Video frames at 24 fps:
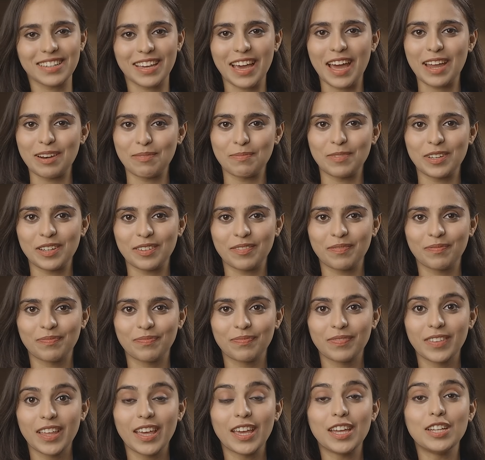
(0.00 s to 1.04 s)
Academy.
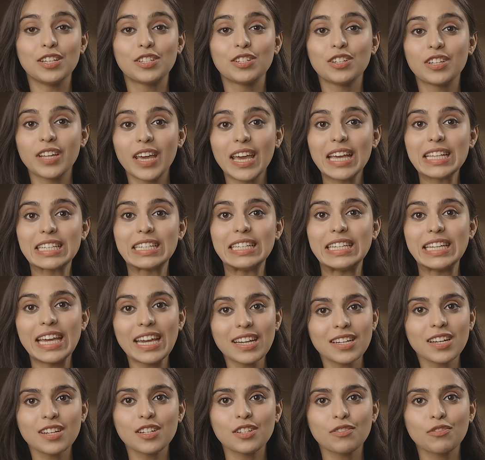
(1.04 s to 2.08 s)
In today's
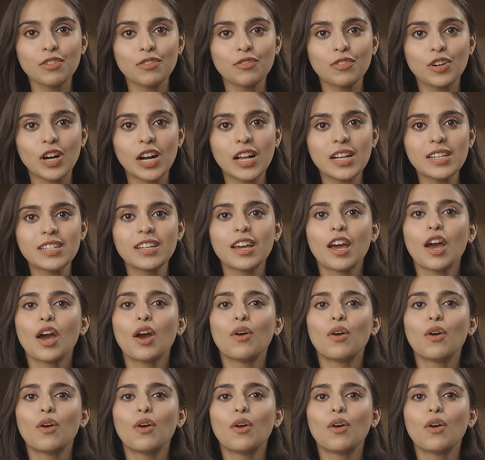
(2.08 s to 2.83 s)
data driven world,